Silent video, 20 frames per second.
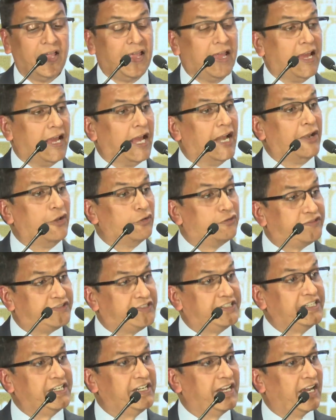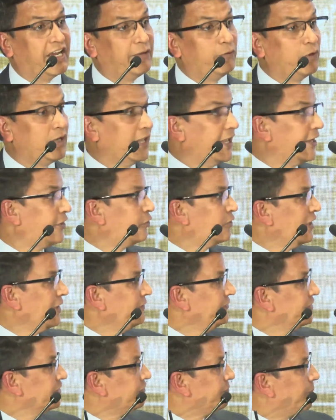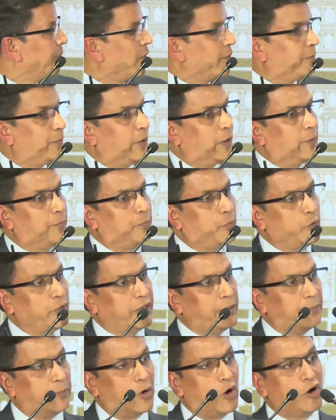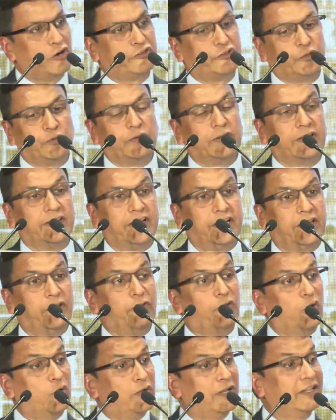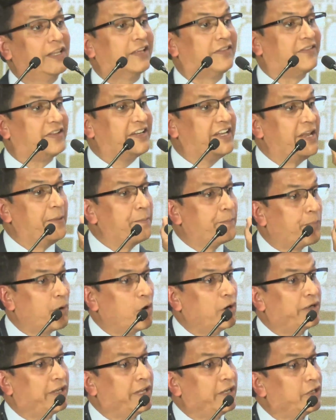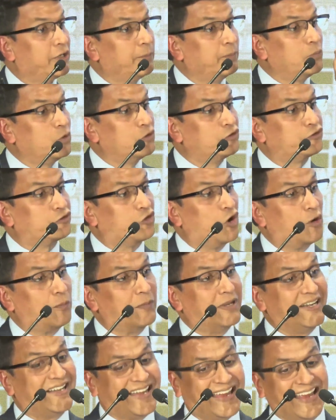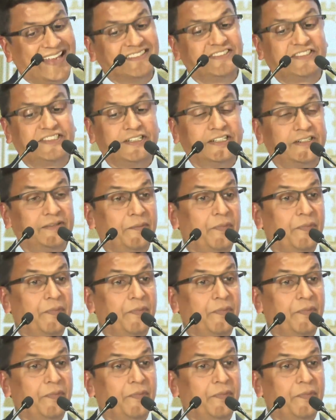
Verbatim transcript: And you see, I would like to I just uh, put a box over there. The, what are the three important or most common cancer